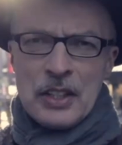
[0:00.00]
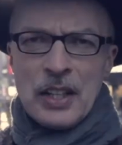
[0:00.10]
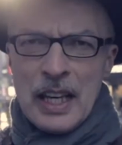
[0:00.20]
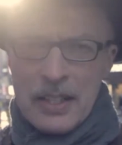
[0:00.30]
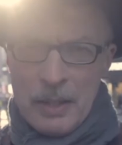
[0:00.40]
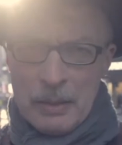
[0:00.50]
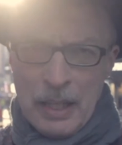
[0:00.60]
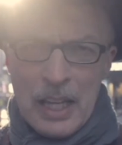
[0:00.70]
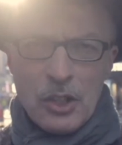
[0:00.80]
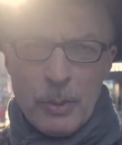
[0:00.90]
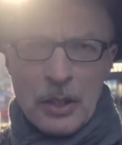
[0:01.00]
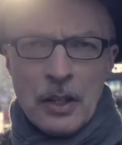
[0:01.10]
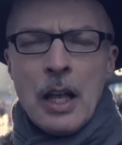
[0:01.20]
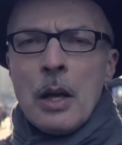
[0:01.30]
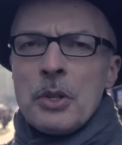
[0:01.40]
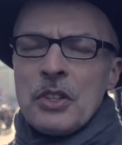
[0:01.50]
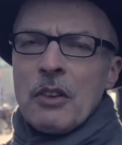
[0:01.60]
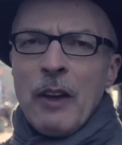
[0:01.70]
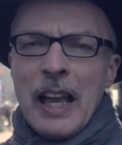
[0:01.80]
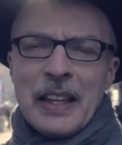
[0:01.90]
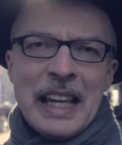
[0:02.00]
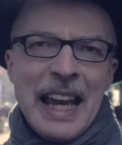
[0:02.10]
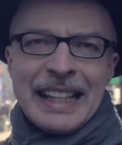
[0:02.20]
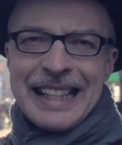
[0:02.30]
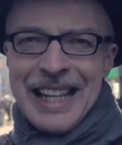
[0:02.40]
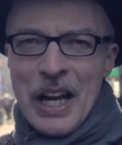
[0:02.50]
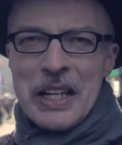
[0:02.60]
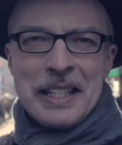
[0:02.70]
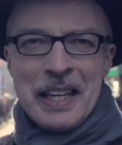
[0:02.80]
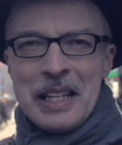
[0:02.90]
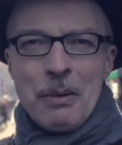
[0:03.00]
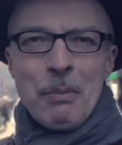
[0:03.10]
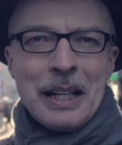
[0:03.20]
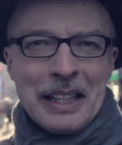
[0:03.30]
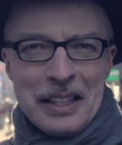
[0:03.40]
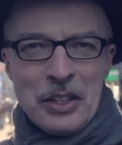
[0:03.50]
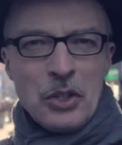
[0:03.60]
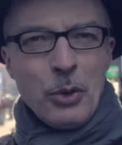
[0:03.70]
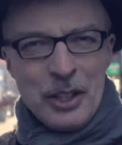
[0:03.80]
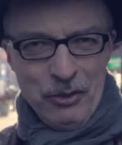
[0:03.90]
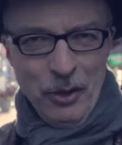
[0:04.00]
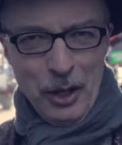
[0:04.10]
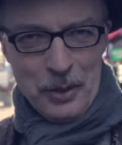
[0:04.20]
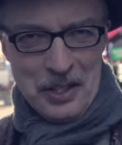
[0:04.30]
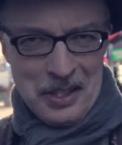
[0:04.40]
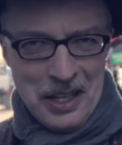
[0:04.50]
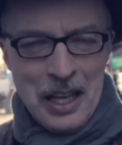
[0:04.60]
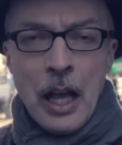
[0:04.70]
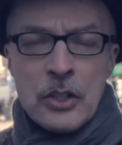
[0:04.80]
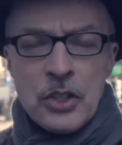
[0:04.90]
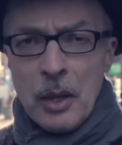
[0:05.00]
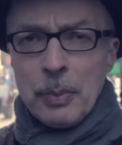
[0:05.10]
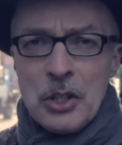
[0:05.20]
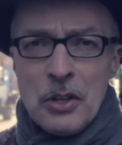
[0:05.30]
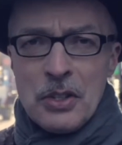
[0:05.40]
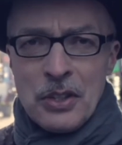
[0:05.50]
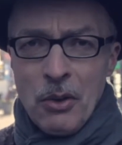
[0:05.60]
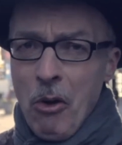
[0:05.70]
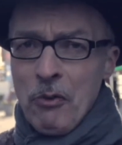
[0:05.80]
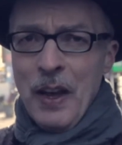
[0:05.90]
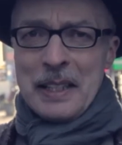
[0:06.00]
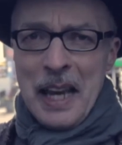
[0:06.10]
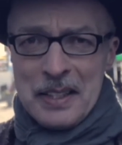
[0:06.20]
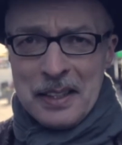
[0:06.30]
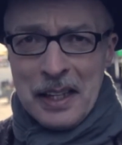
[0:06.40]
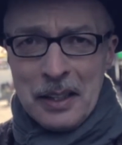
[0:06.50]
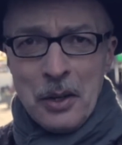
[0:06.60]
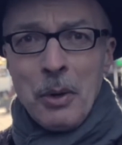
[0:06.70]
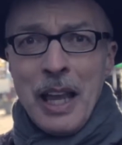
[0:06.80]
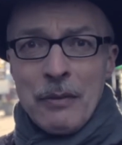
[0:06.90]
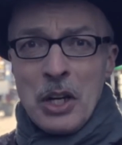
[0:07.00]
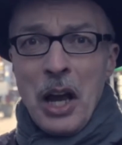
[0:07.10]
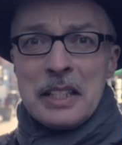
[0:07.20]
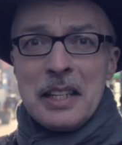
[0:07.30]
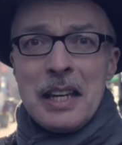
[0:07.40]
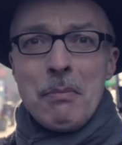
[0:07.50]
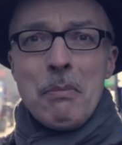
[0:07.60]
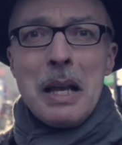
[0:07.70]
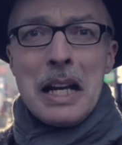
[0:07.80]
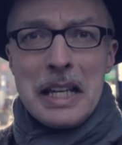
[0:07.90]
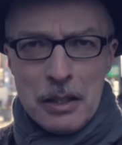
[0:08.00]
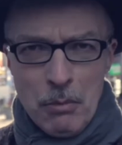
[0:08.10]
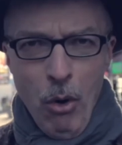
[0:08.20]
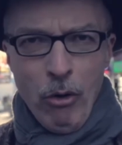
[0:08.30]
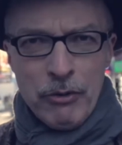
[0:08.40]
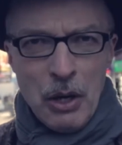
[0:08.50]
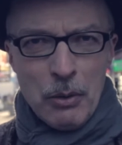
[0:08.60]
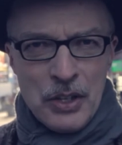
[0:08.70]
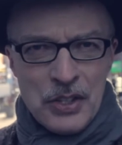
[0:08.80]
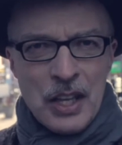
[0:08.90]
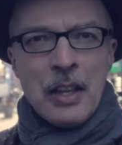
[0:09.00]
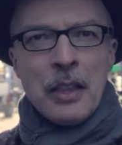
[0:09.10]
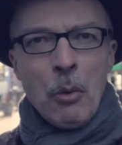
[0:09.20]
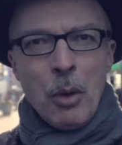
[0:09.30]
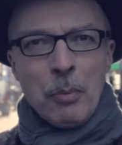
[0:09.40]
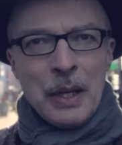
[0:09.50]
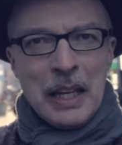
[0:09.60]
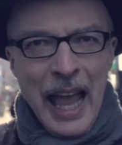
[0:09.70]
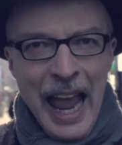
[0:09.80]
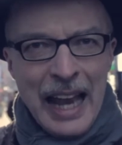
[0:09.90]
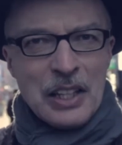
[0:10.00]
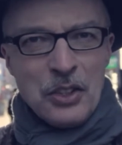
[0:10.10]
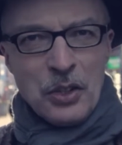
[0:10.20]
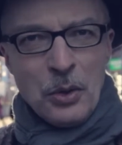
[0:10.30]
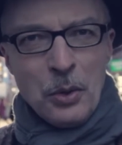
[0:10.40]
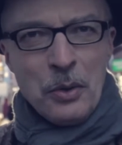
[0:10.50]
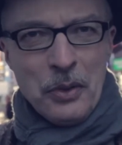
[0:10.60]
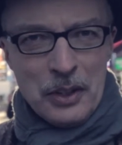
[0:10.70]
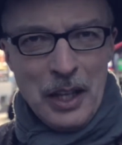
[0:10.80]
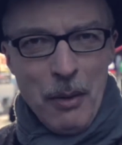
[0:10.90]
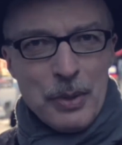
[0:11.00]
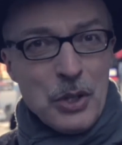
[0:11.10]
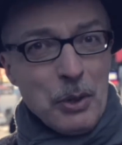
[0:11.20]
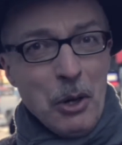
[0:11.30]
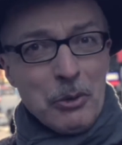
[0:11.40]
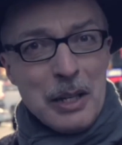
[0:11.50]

to his engagement was the fact that he had 19 million Twitter followers. And so the producers thought, fantastic, we have 19 million more viewers that will be added to the numbers we already